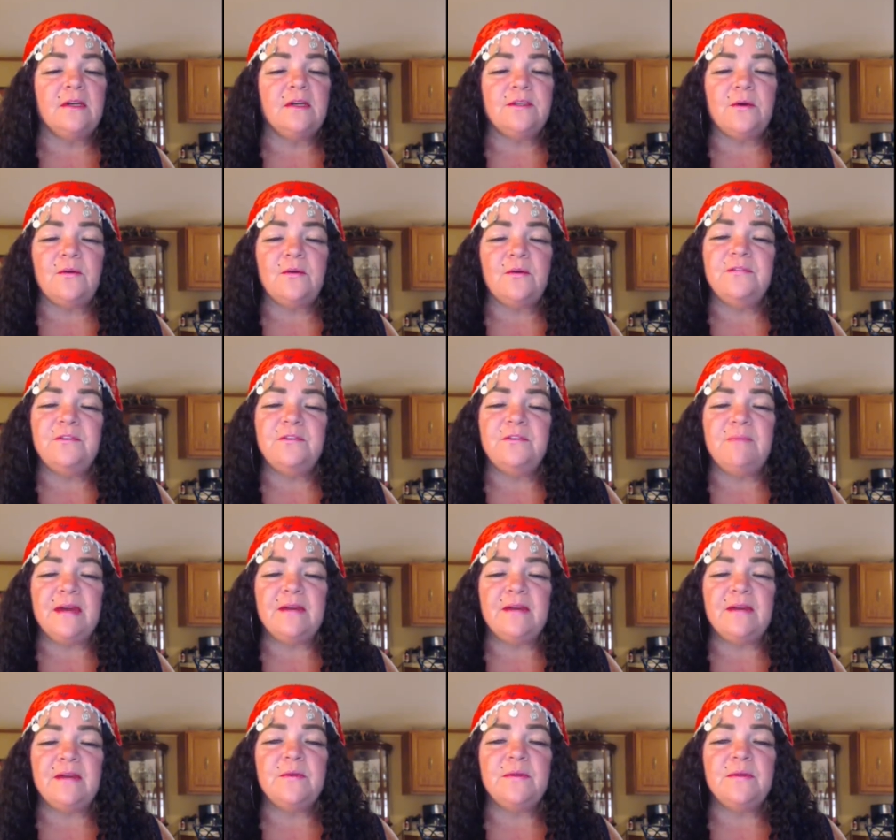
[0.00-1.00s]
So if you've
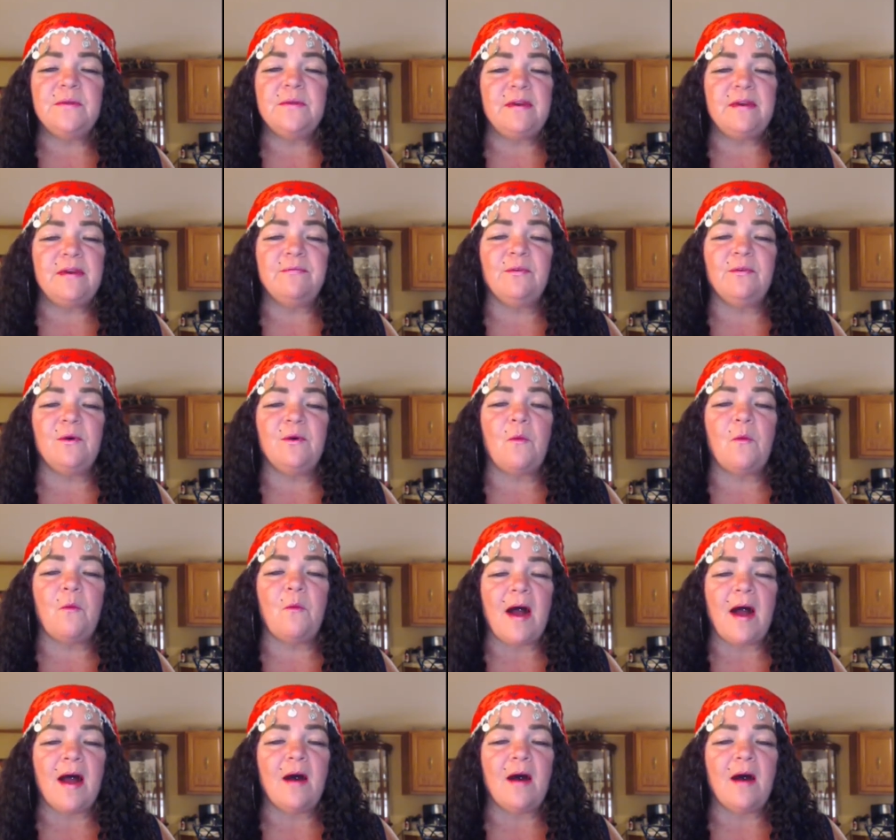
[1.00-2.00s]
been with me for a
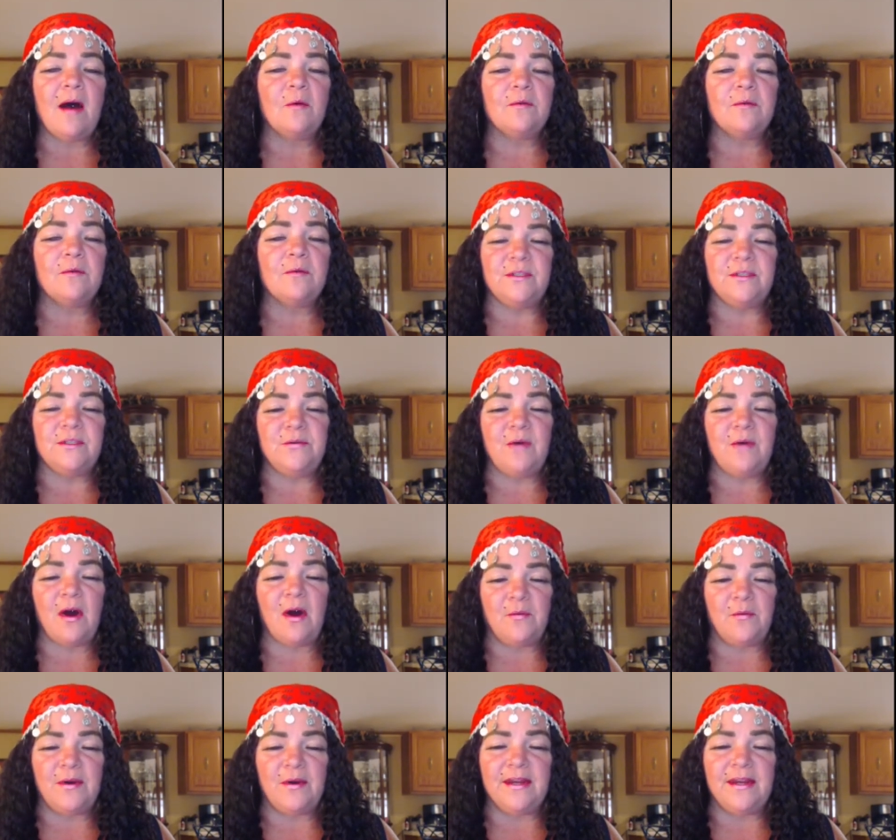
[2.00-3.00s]
while, then you
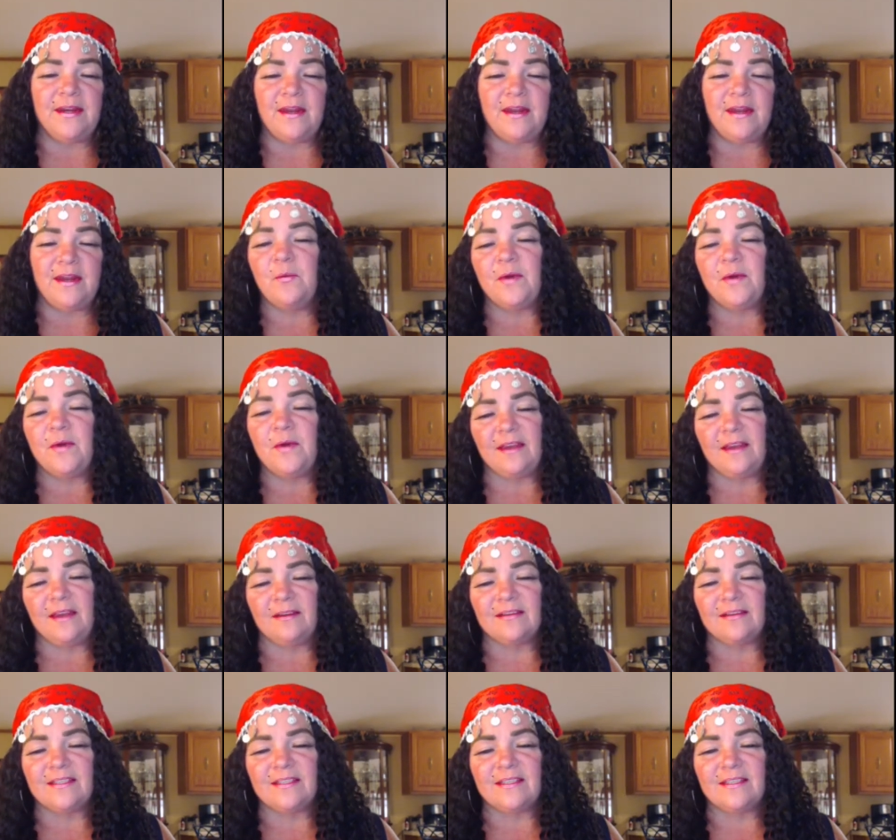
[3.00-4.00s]
already know what it
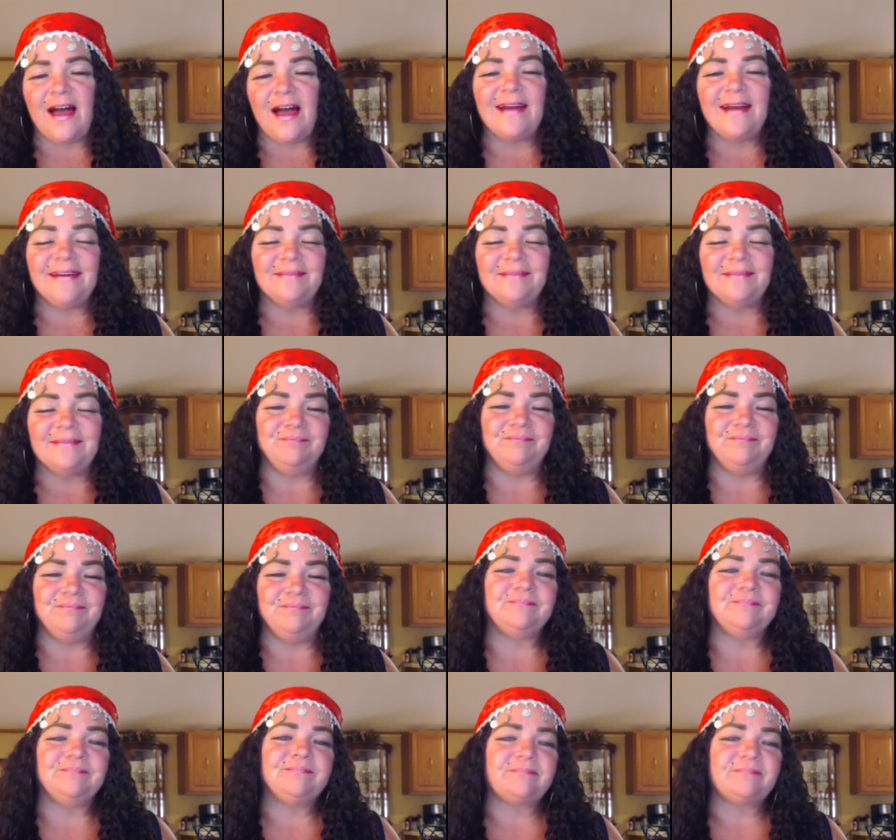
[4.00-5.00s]
looks
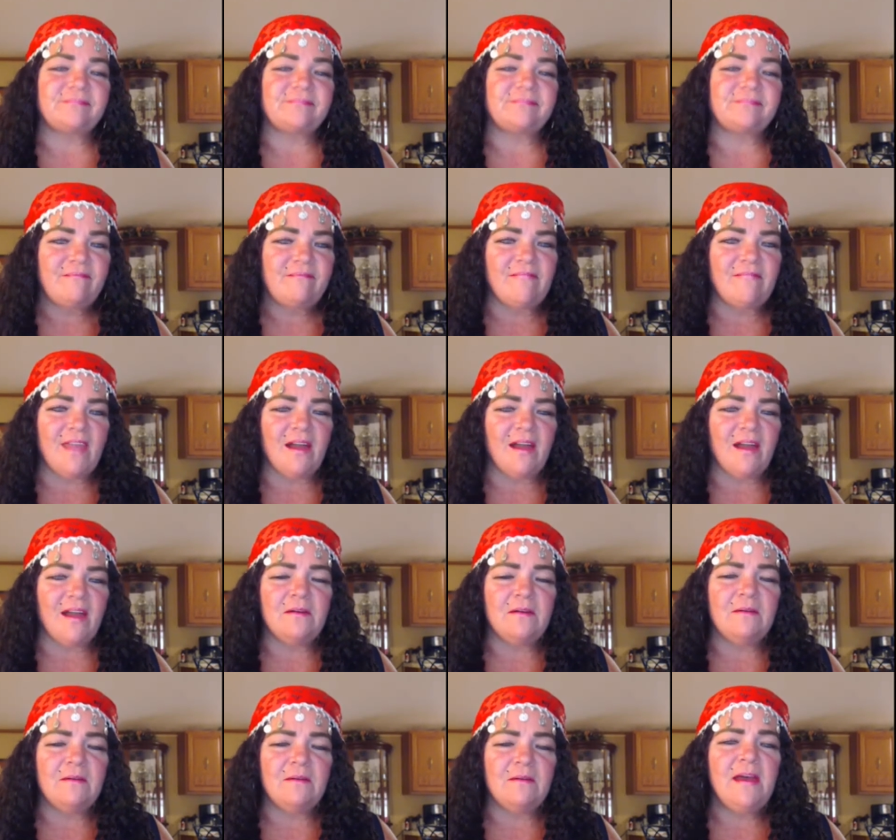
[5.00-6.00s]

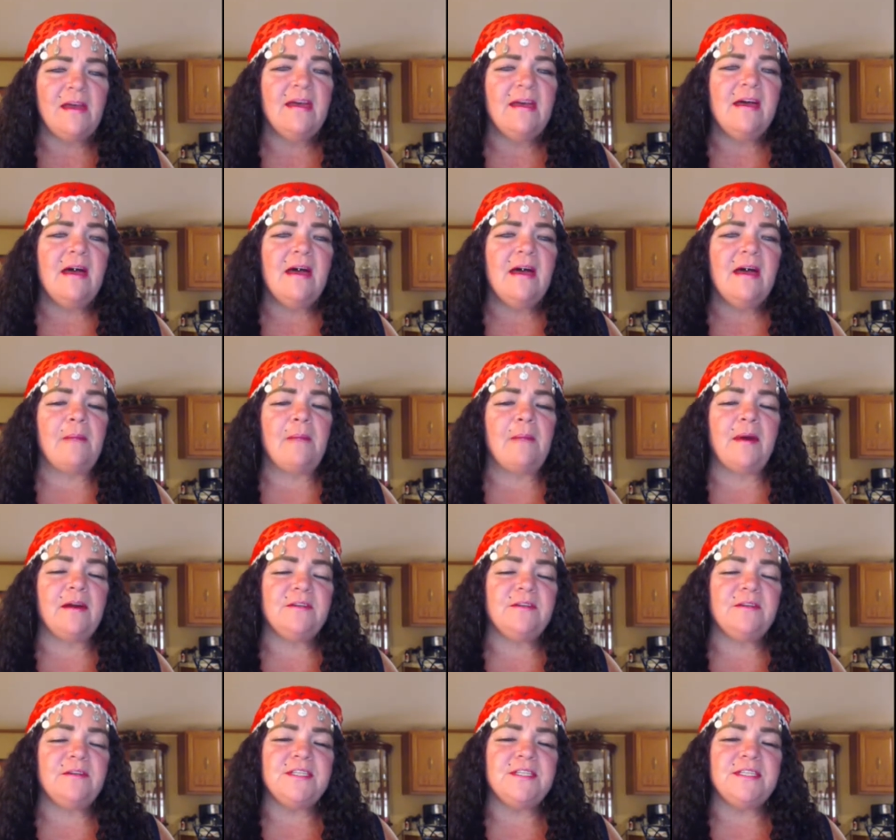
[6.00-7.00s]
like. Um, I
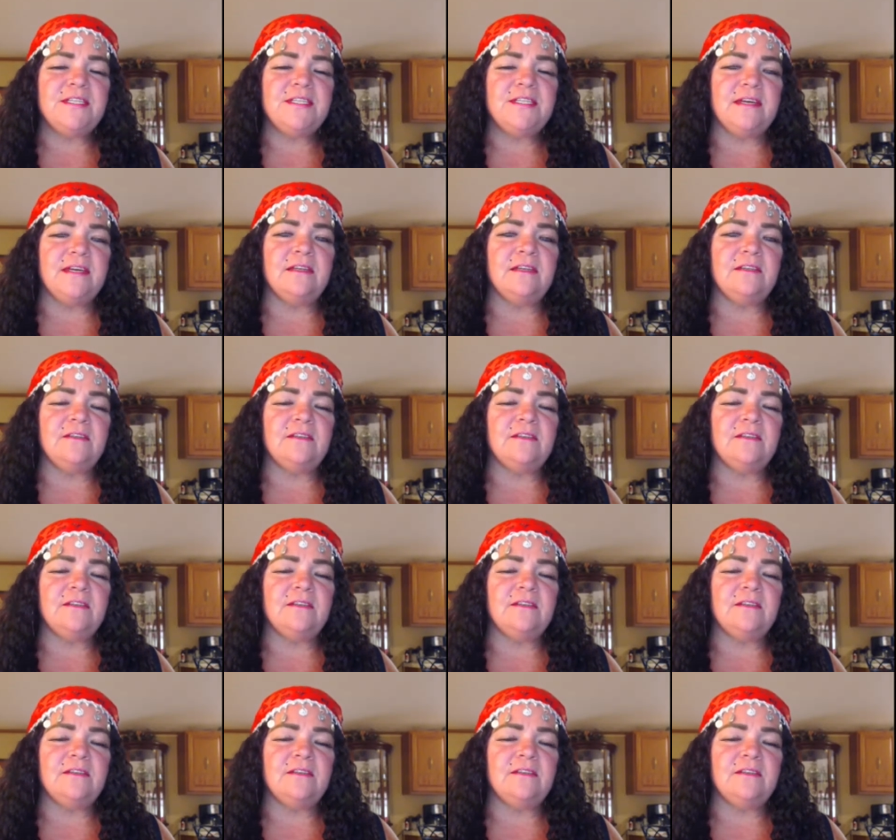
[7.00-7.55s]
purchased it